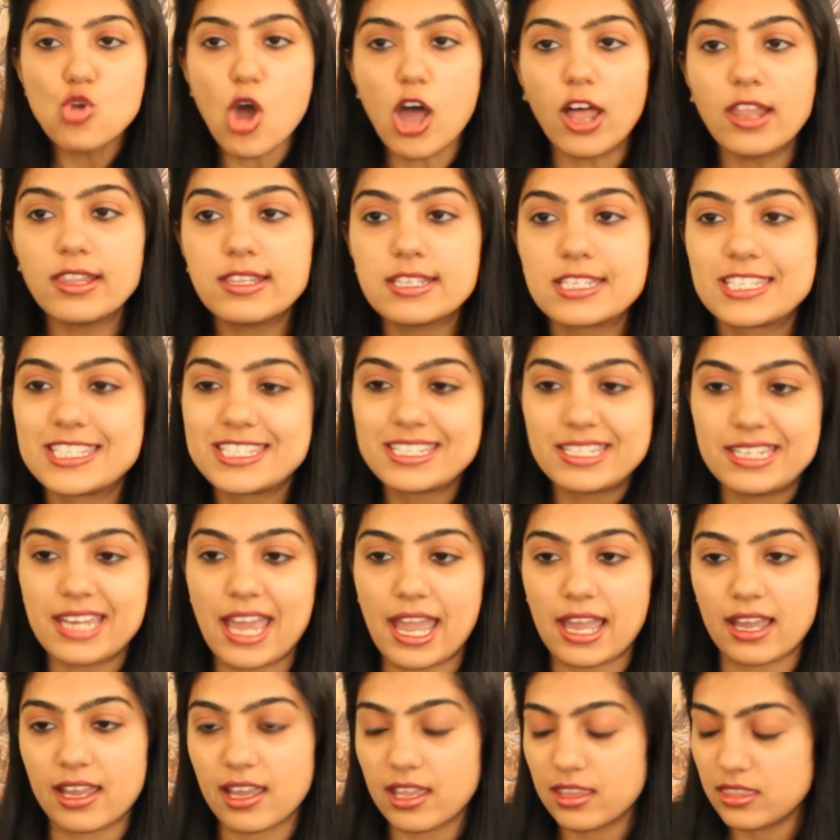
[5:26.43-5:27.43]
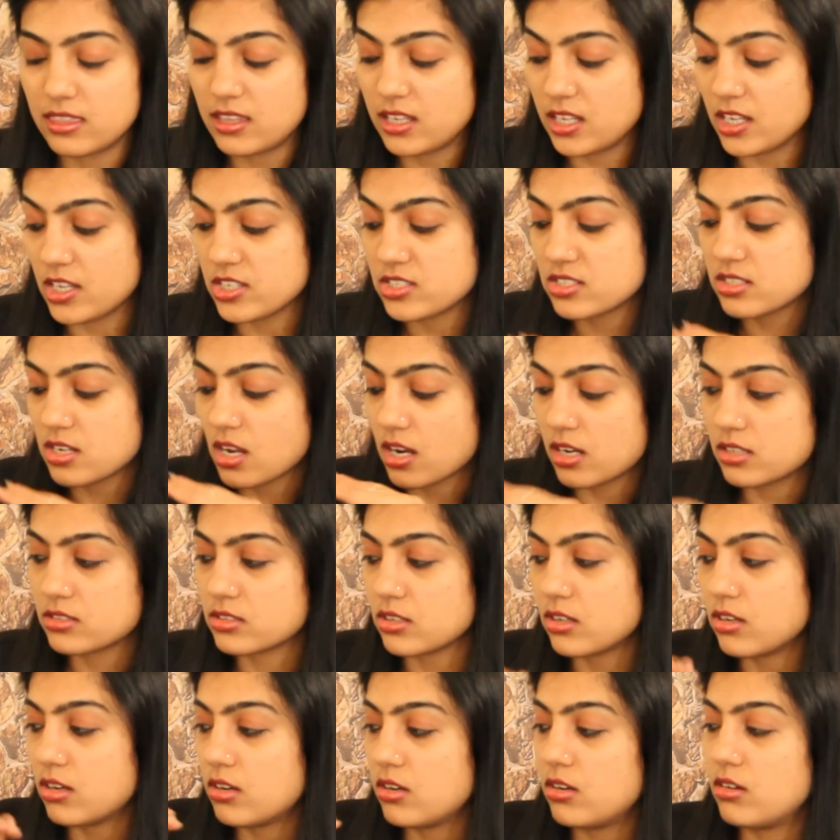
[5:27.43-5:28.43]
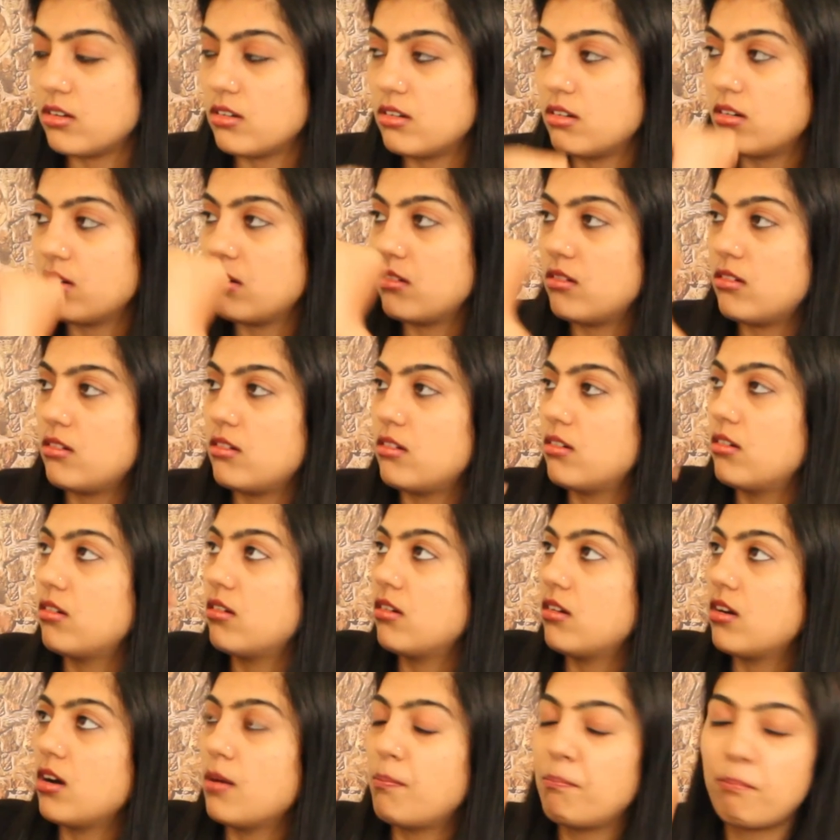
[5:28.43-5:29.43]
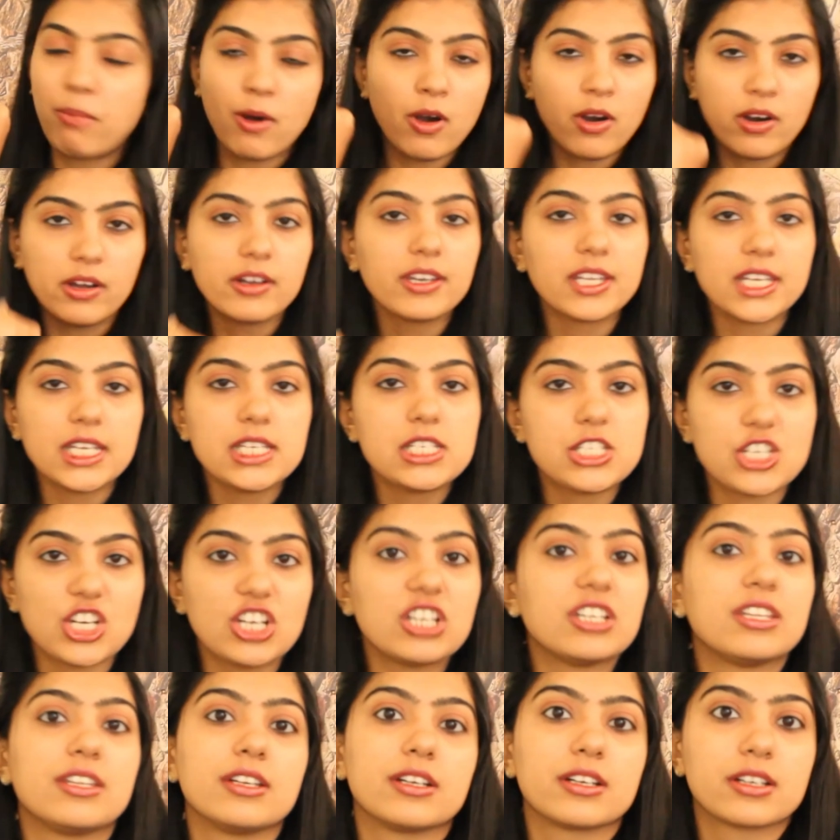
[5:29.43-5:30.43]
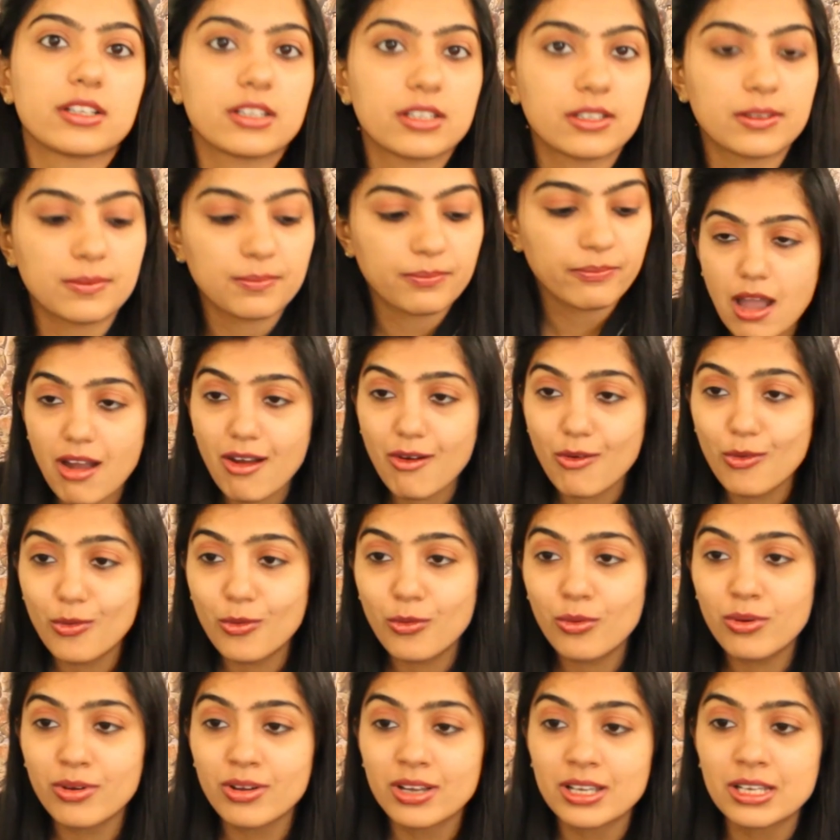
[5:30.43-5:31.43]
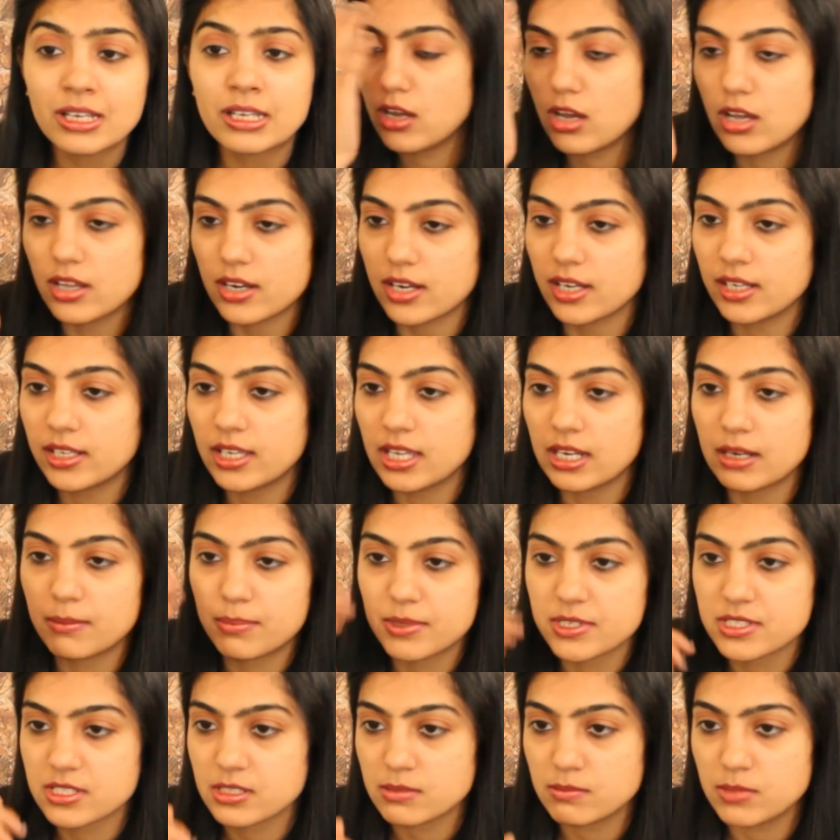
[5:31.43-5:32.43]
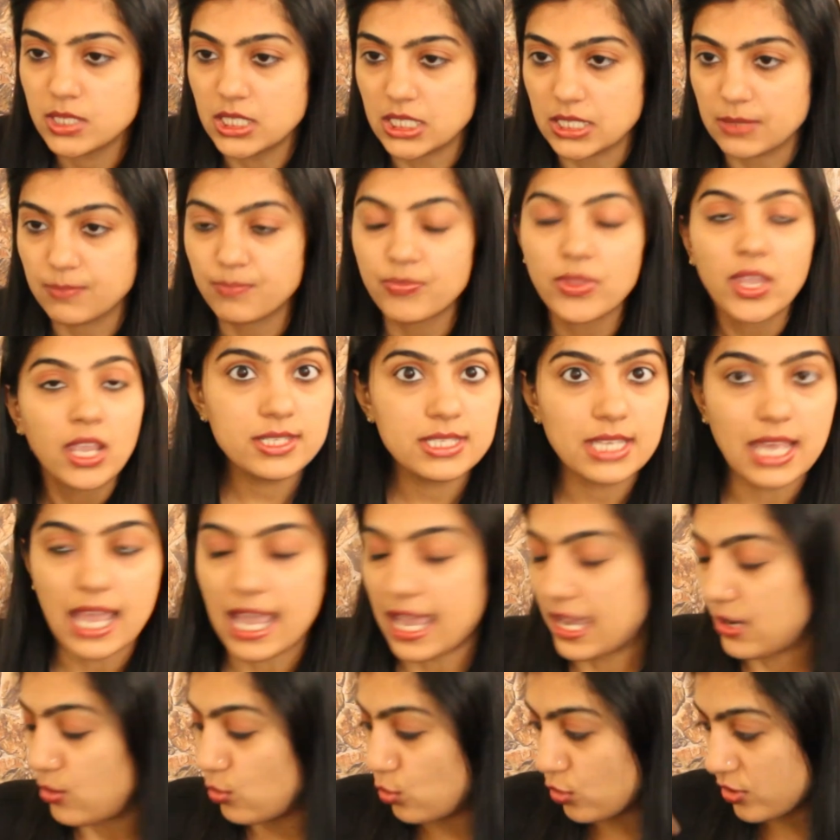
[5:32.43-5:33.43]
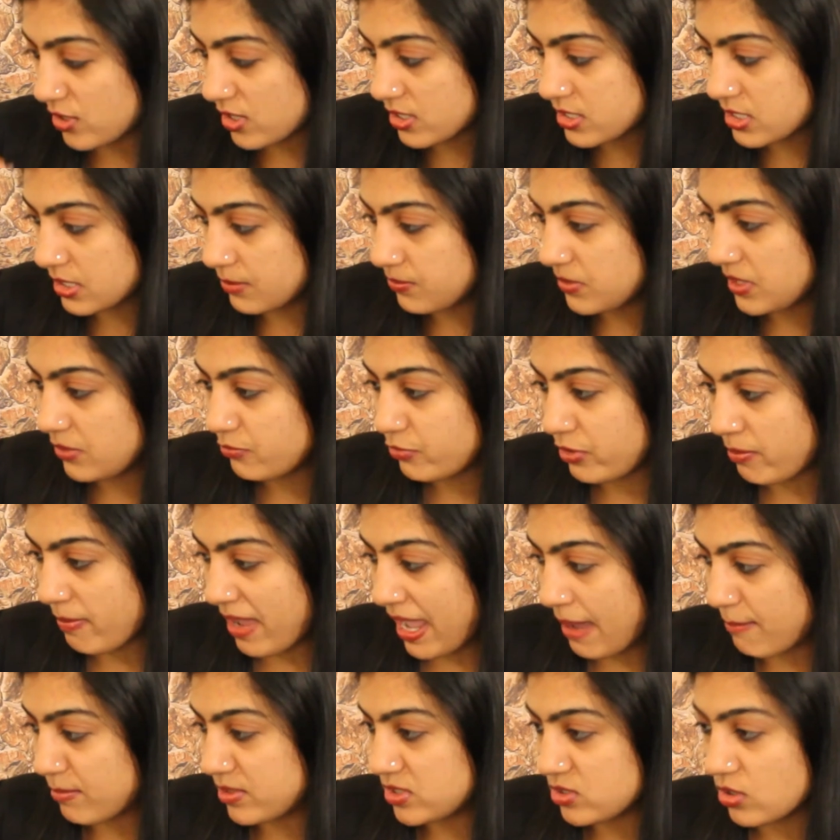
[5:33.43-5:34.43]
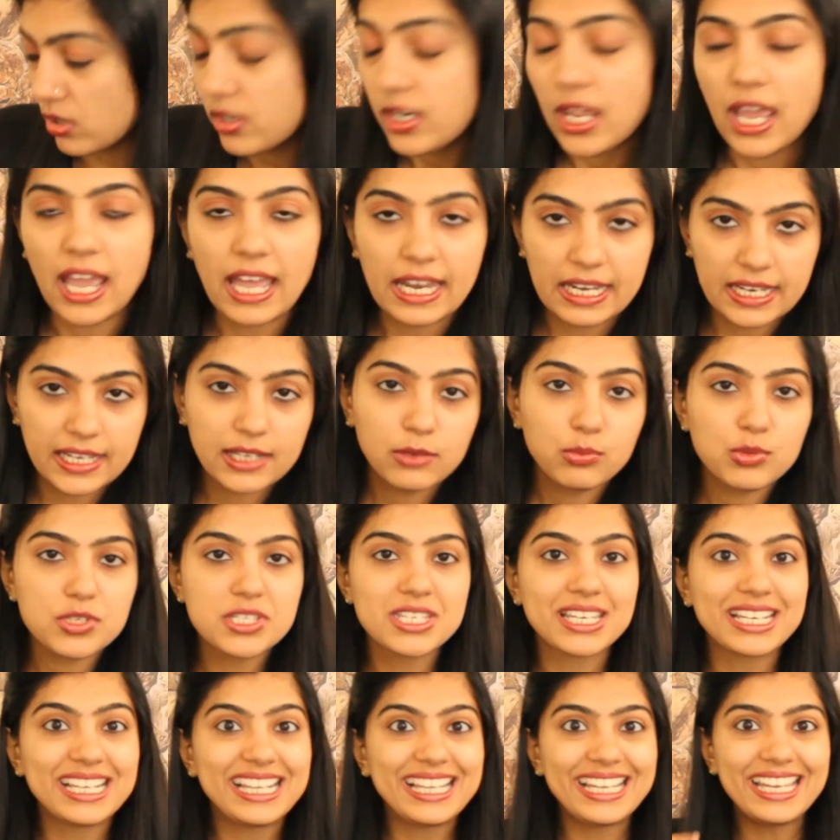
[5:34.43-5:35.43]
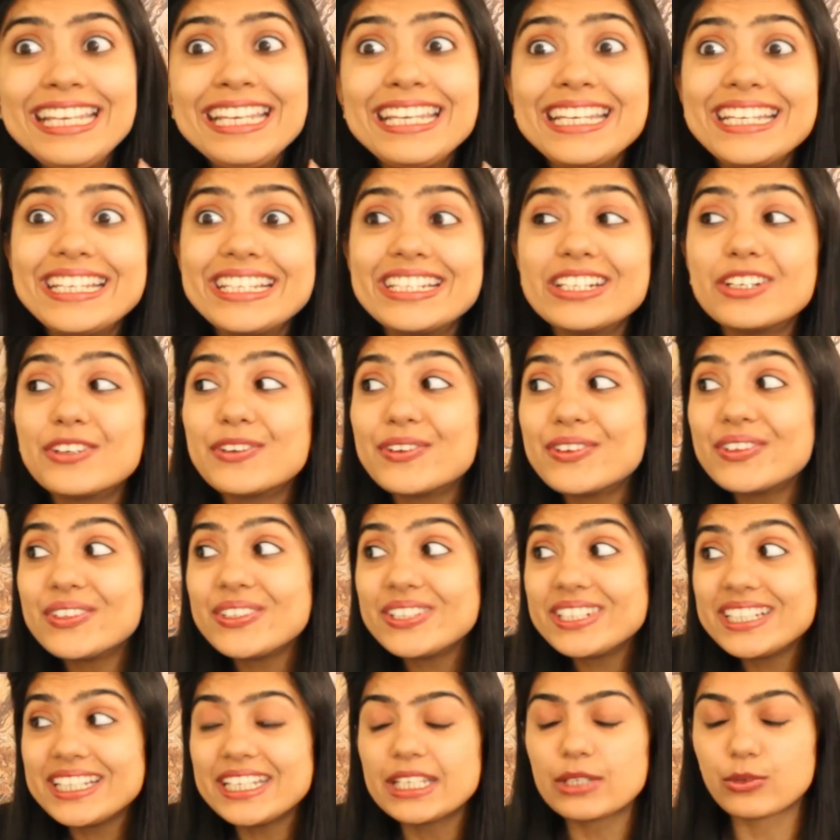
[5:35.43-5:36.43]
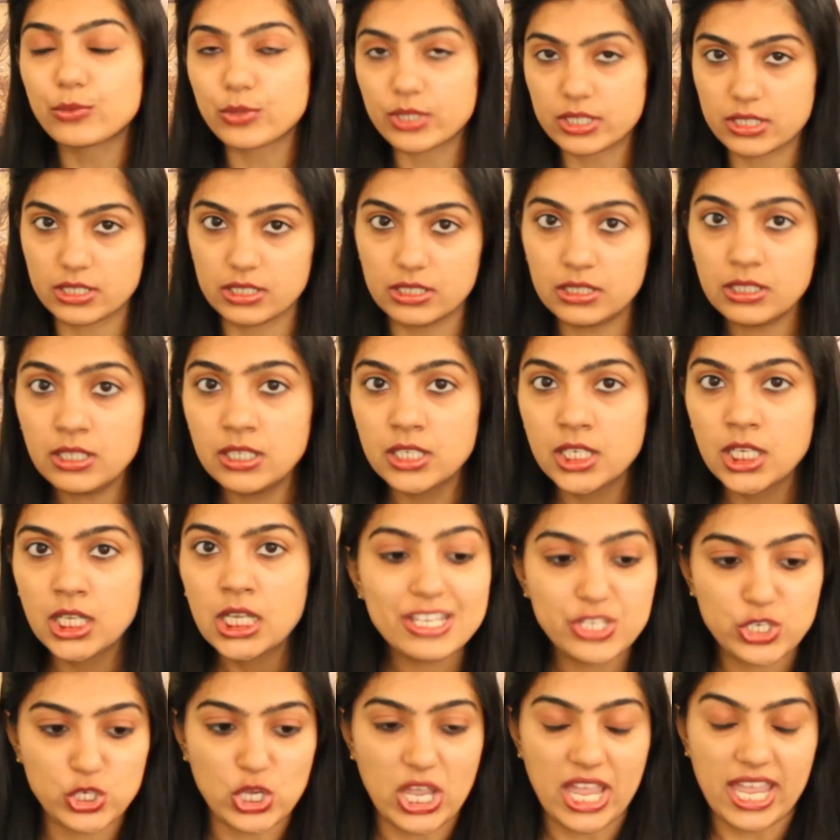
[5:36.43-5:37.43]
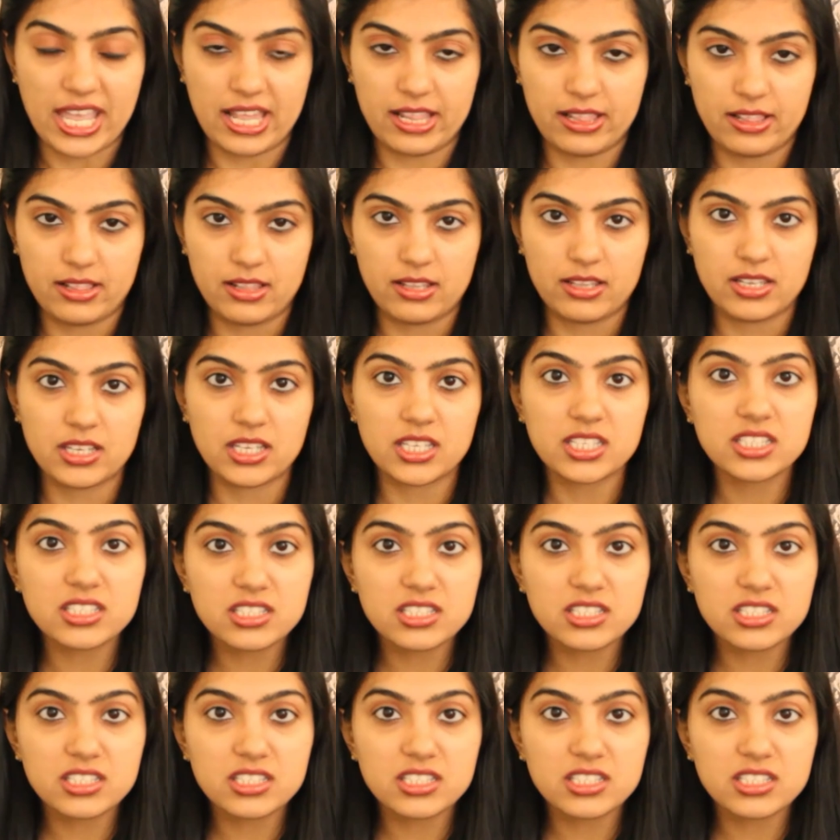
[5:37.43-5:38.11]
Do not stack. And they are stacked upon each other. How idiotic can a person be? Once I ordered something from Amazon and it was clearly written fragile.